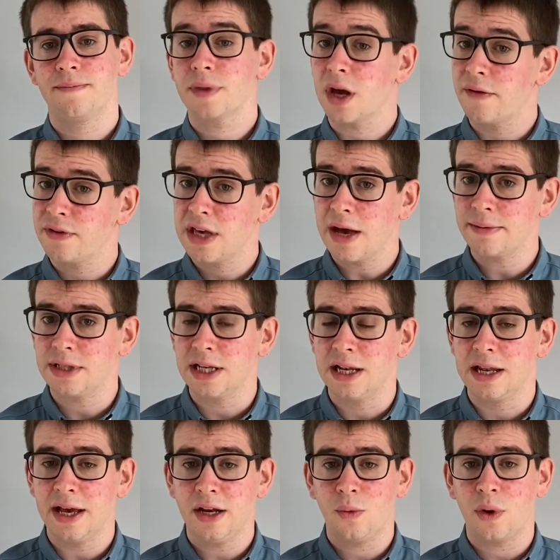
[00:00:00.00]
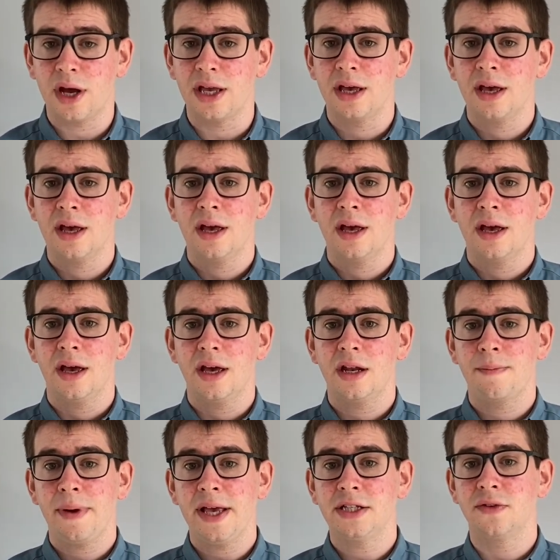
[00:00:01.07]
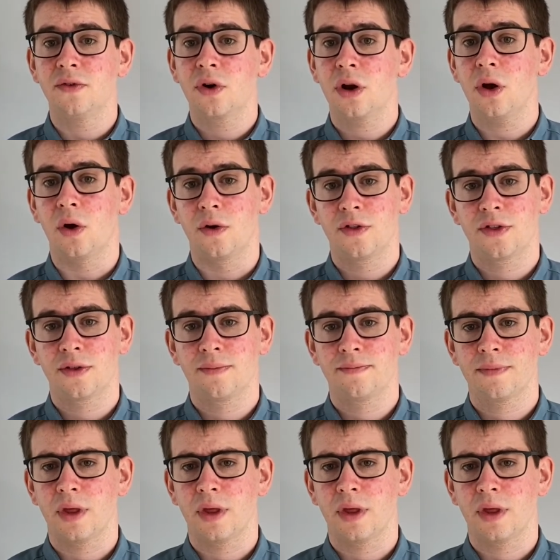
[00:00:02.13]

I've kept it laid away in a piece of cloth.